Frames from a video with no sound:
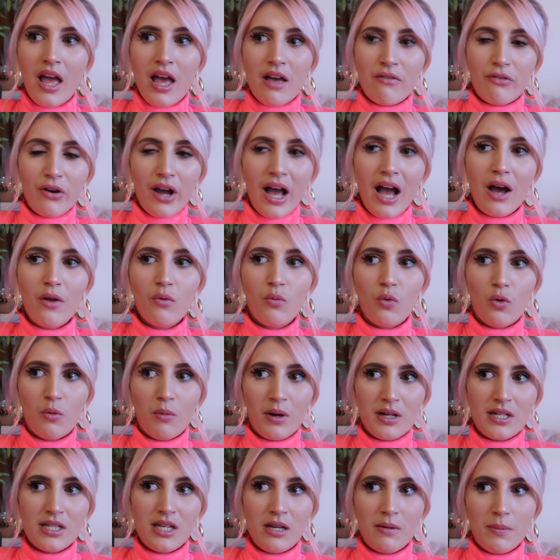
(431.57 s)
If I hadn't worn
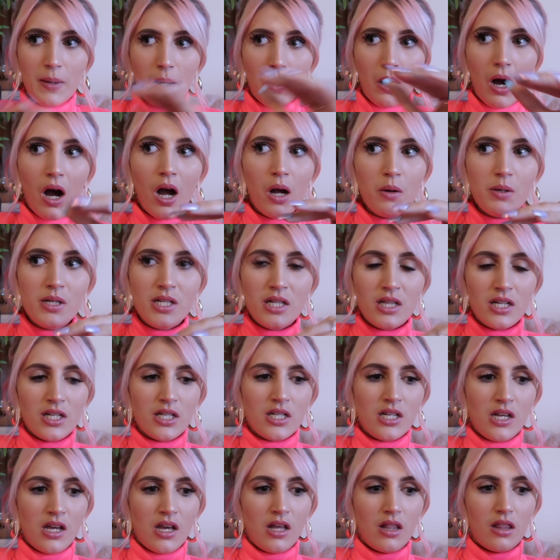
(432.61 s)
my seatbelt, I was in the
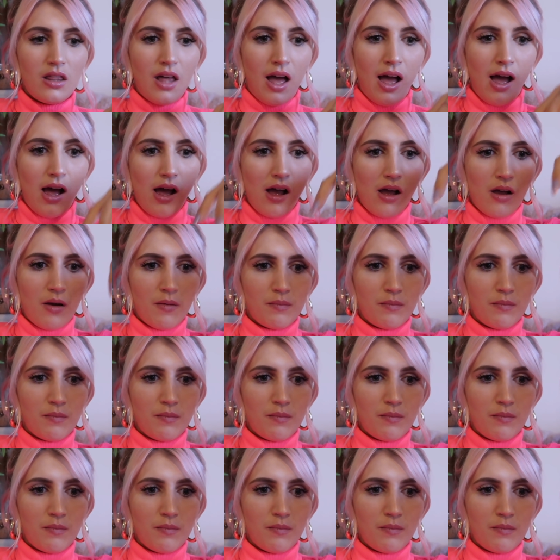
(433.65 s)
seat that